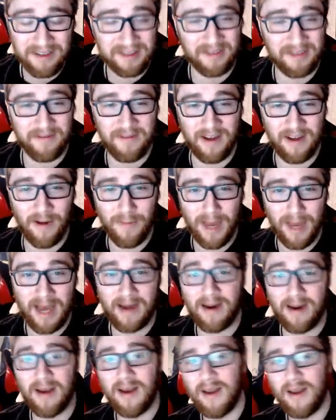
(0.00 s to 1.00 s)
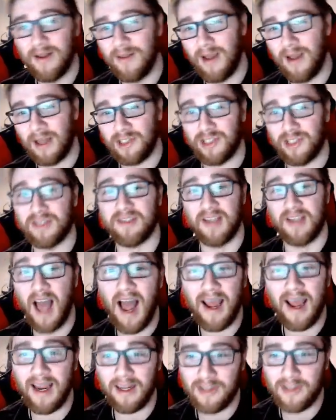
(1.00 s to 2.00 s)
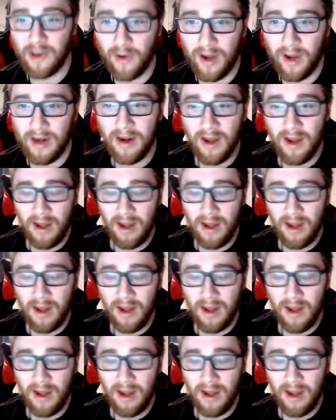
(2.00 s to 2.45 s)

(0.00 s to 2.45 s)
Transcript: it felt bad, not just dying to it.